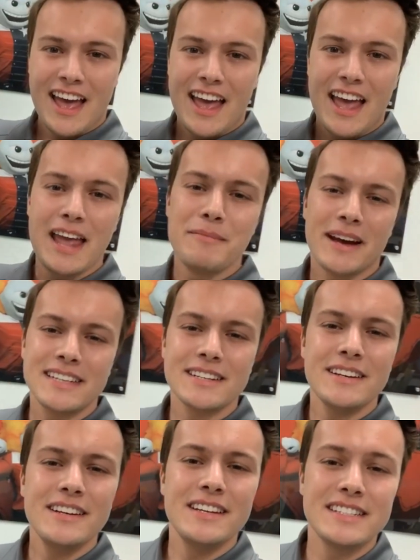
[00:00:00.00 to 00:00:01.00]
A
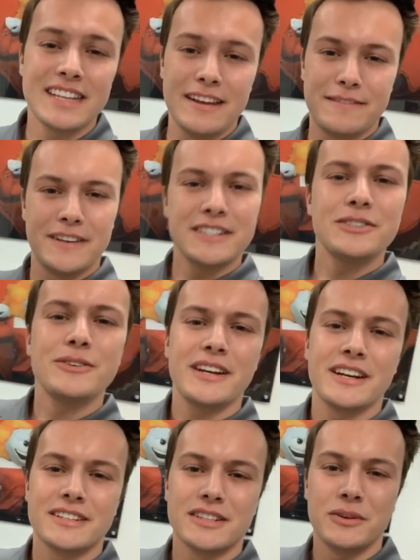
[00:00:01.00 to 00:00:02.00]
mascot is a fictional
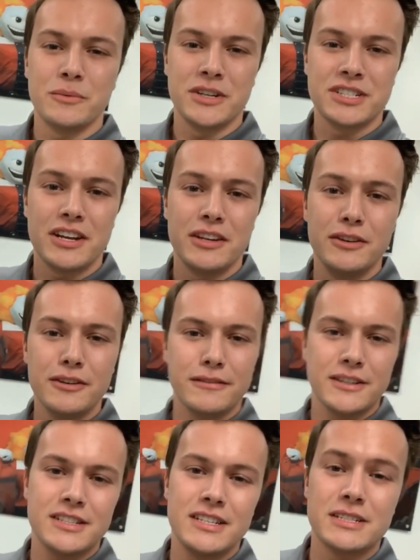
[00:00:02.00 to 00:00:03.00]
character which
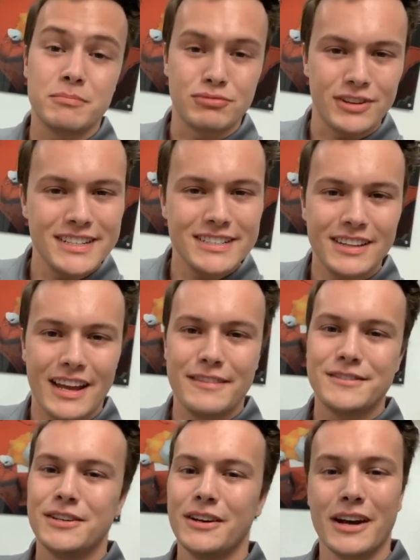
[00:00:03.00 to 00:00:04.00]
universities bring to
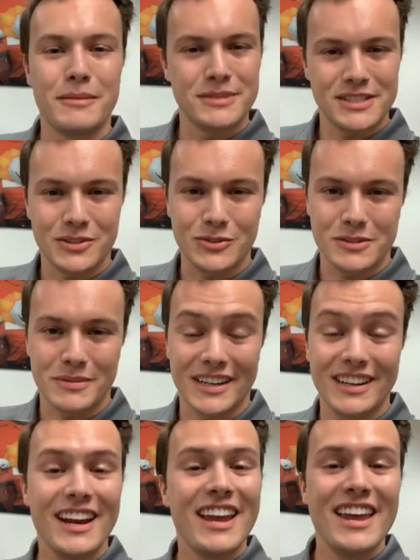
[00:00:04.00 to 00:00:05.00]
life to encompass school
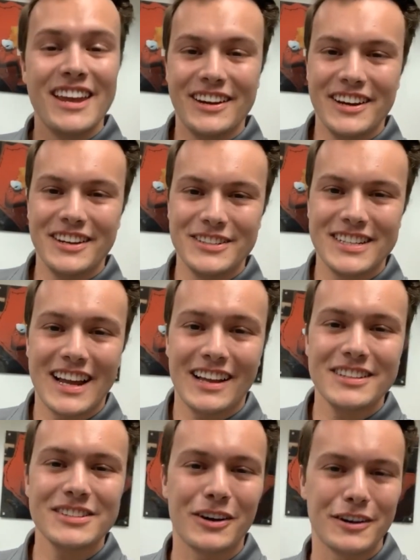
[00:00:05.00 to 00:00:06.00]
spirit. Here at UT
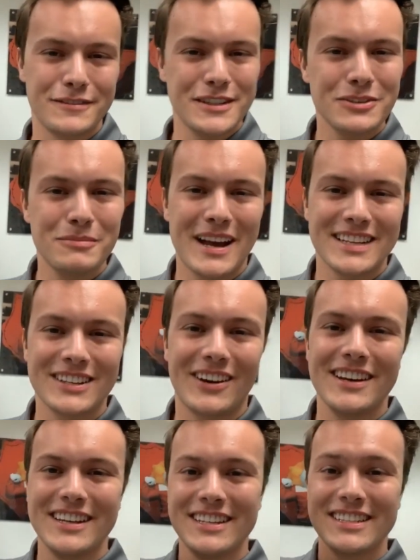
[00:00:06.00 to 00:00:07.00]
Dallas, our official
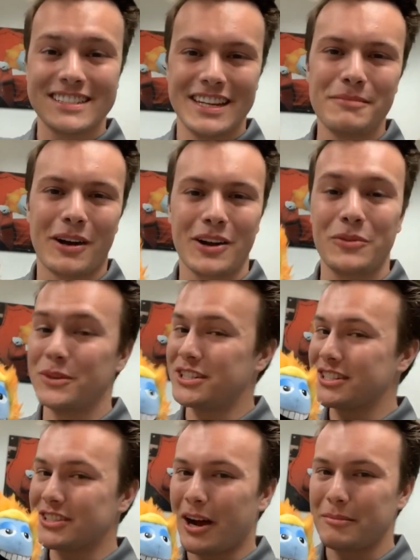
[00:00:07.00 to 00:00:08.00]
mascot is Temoc, which
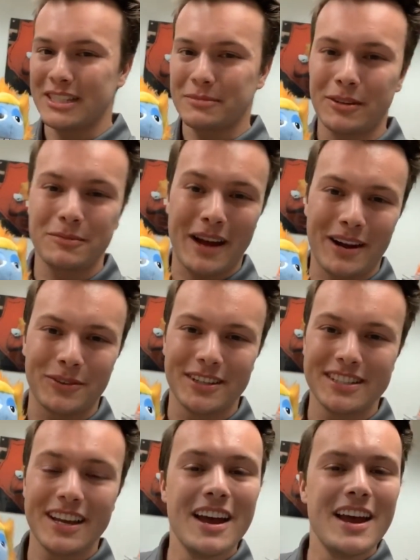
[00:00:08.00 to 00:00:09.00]
is Comet spelled
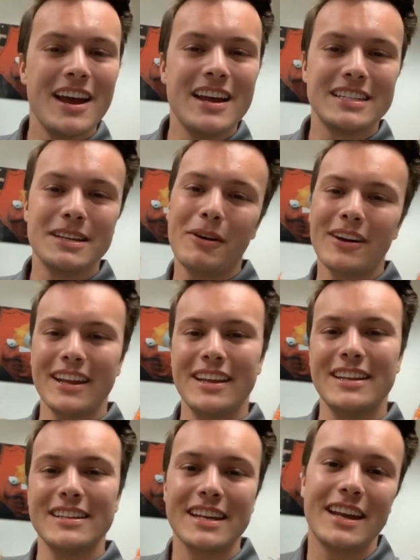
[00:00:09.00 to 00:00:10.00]
backwards. Temoc
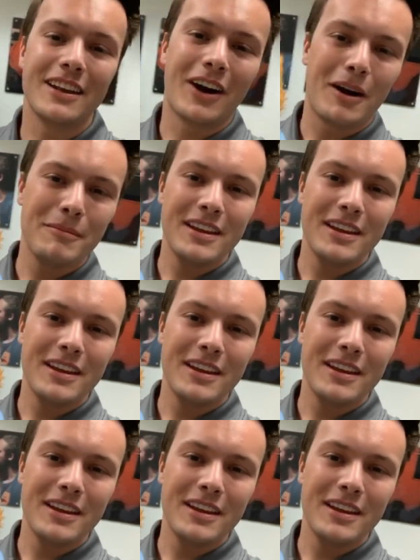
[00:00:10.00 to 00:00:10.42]
is a comet